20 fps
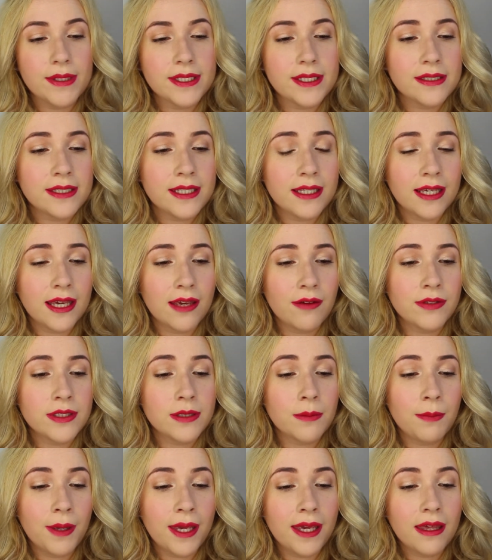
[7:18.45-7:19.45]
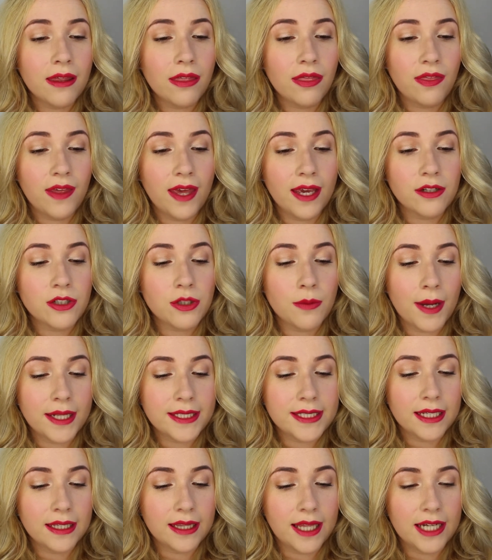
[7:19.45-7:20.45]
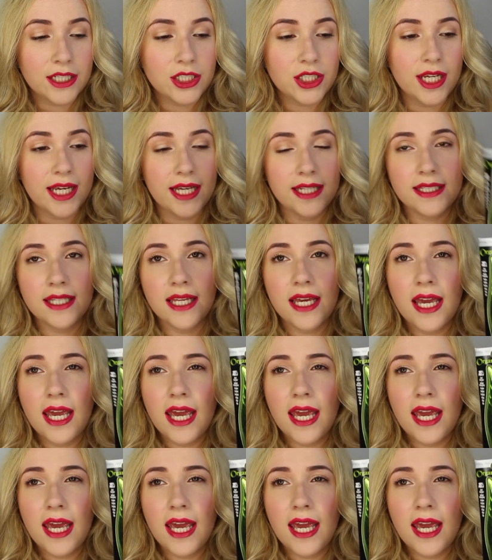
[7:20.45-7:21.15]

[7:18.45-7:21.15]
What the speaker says: It says it gives big, thick, dramatic lashes.